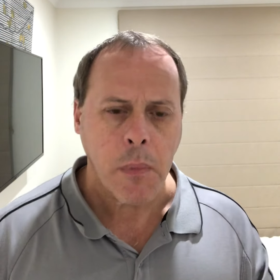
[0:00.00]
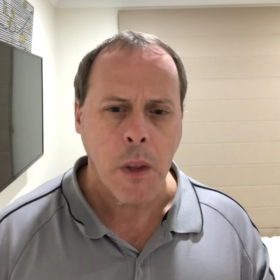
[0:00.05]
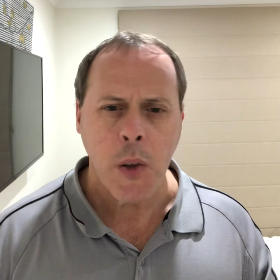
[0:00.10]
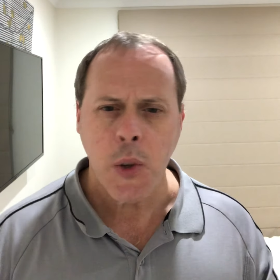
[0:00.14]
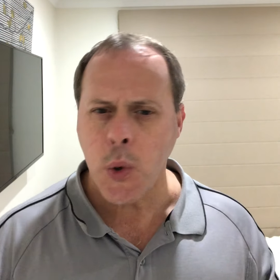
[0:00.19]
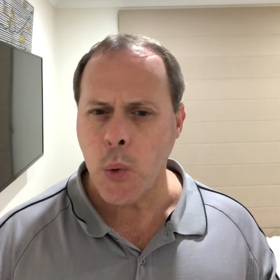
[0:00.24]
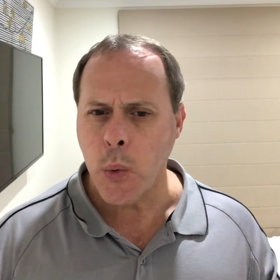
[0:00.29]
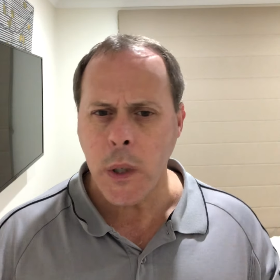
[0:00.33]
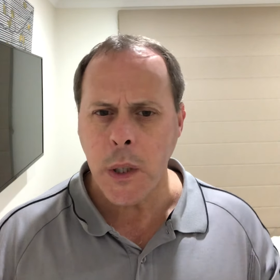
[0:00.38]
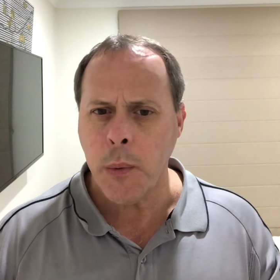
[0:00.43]

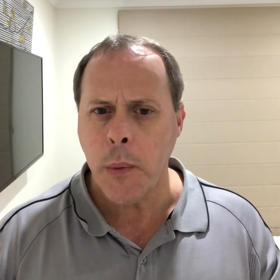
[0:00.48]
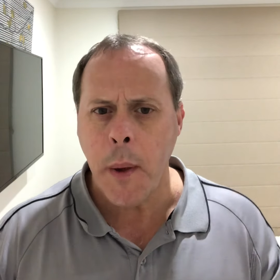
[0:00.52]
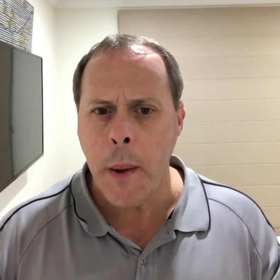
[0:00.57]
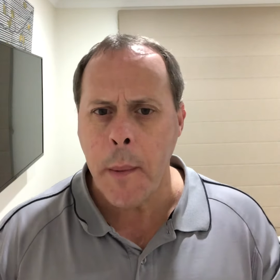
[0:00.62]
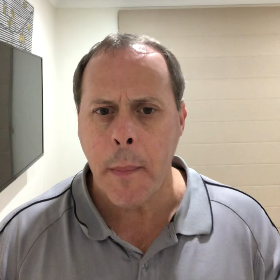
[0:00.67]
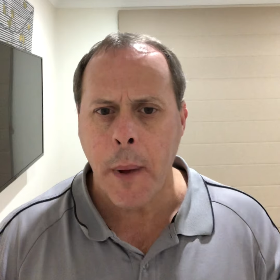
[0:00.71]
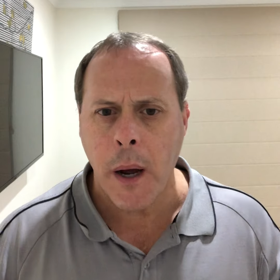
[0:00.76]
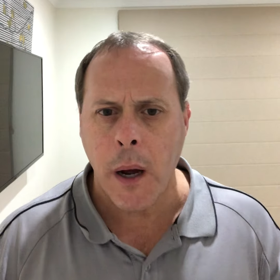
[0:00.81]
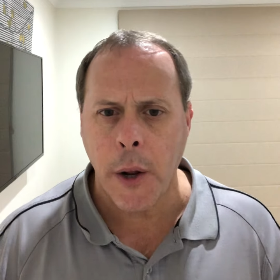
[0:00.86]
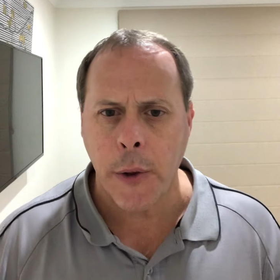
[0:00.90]
So what do we
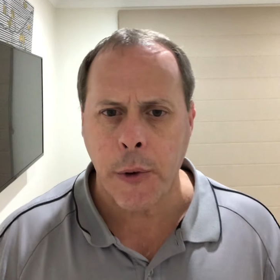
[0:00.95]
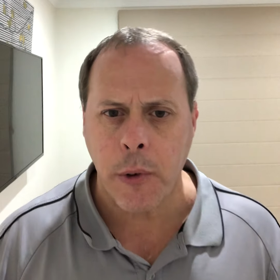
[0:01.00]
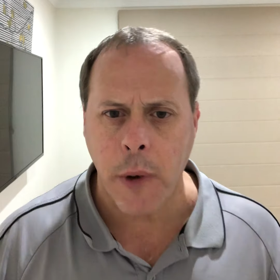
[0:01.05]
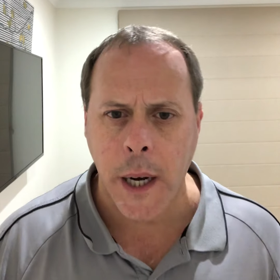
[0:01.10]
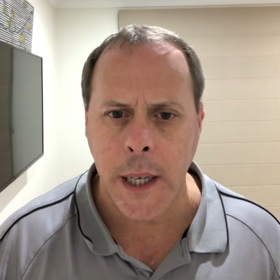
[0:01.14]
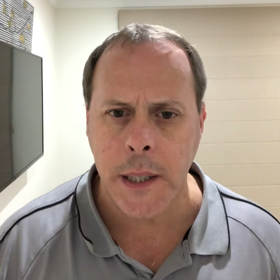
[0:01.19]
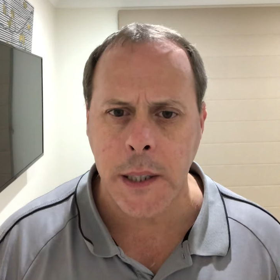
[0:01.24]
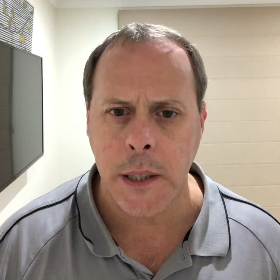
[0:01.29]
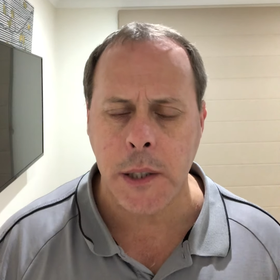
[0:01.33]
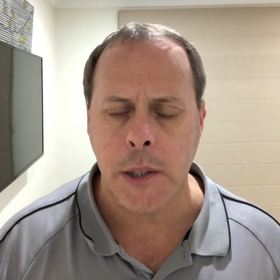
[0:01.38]
mean by
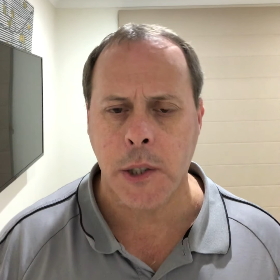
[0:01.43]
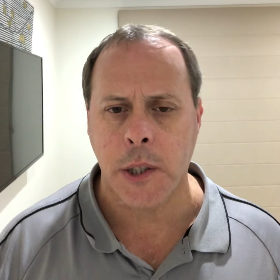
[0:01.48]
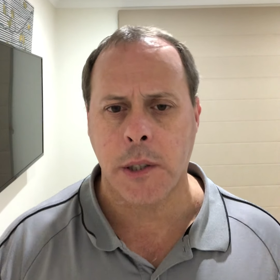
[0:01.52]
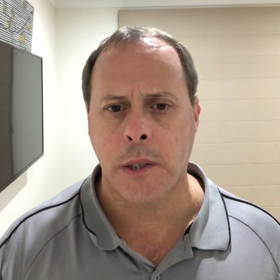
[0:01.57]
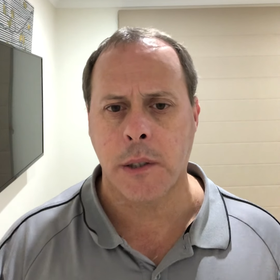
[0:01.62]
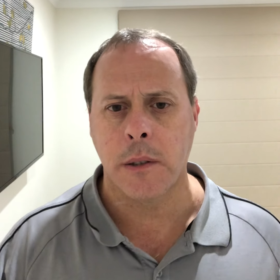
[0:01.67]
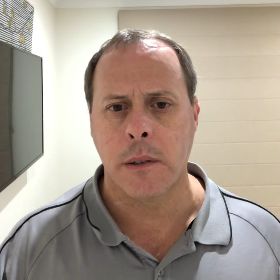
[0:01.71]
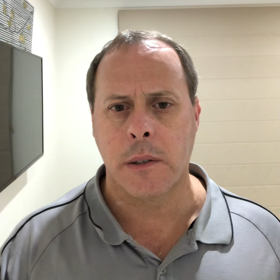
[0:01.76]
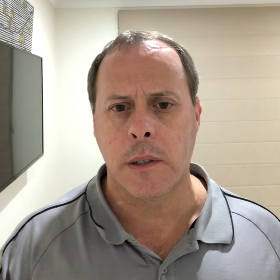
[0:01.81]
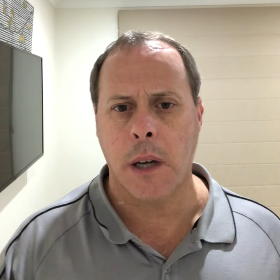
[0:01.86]
arthritis?
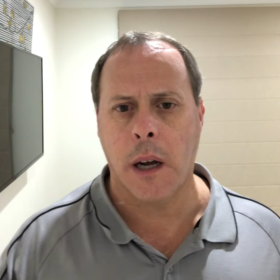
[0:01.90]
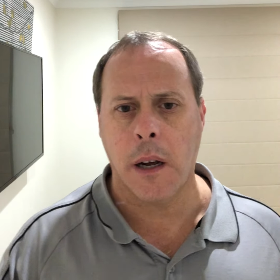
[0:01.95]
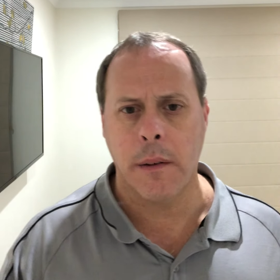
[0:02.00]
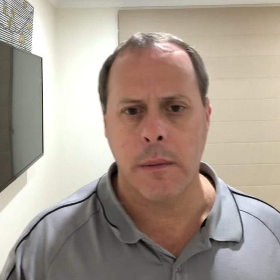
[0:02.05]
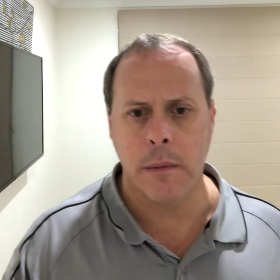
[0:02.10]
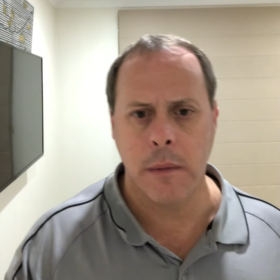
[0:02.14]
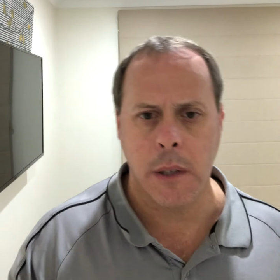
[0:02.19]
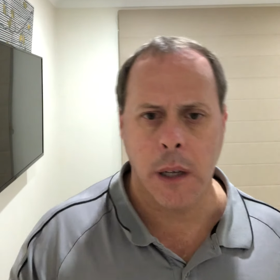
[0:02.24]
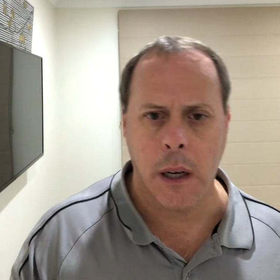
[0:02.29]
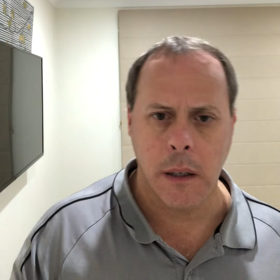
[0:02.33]
Just to
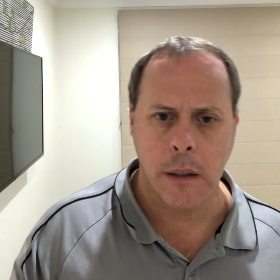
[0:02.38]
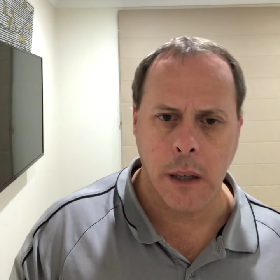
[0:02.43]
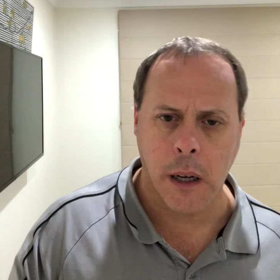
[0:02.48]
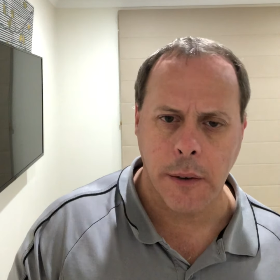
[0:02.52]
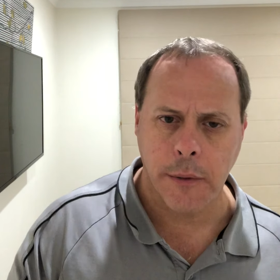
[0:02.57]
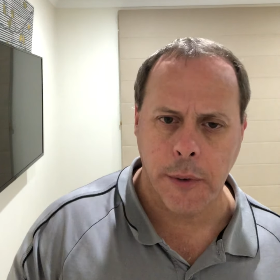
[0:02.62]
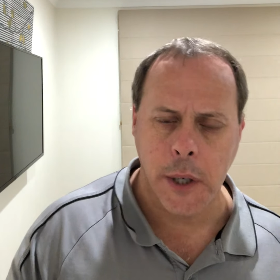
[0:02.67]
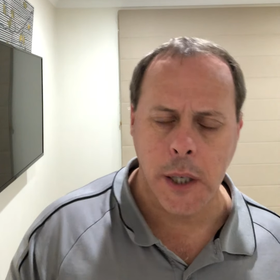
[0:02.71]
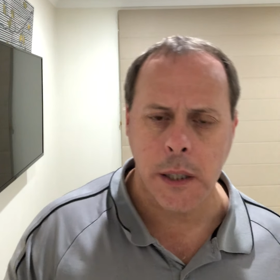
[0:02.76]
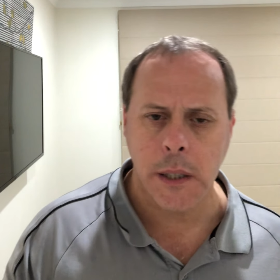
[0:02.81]

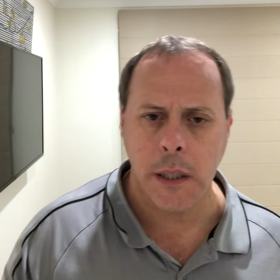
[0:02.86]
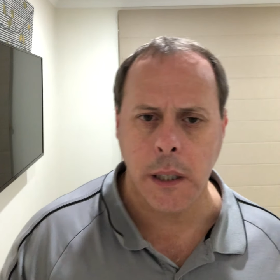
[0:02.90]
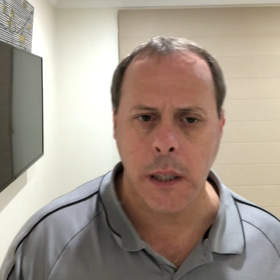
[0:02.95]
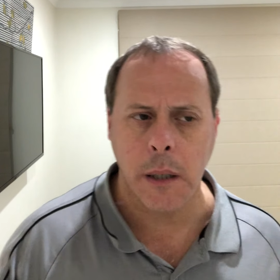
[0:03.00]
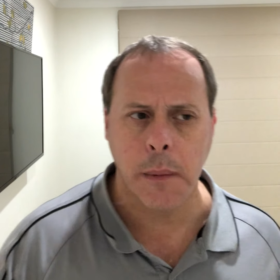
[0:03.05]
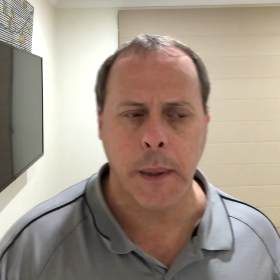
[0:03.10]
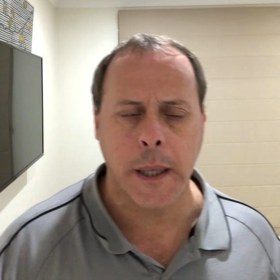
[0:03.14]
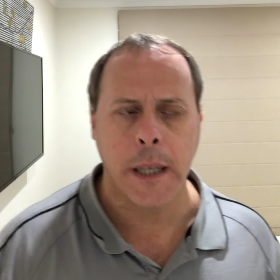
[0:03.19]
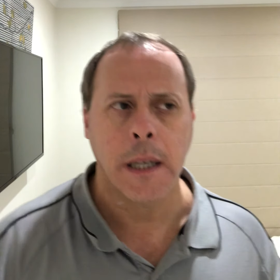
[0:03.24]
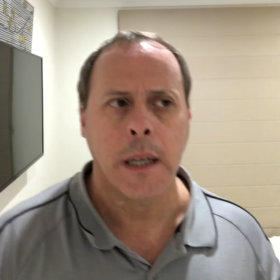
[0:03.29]
diverse a
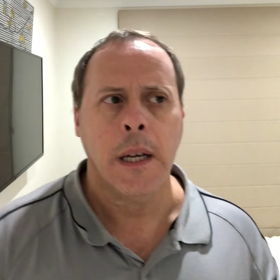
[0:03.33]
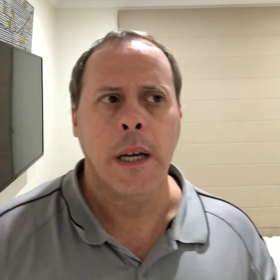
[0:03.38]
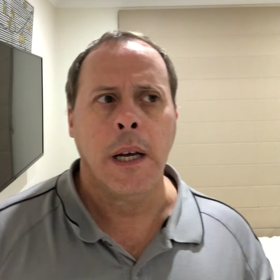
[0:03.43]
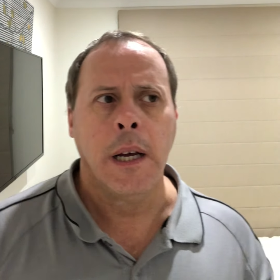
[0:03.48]
little bit.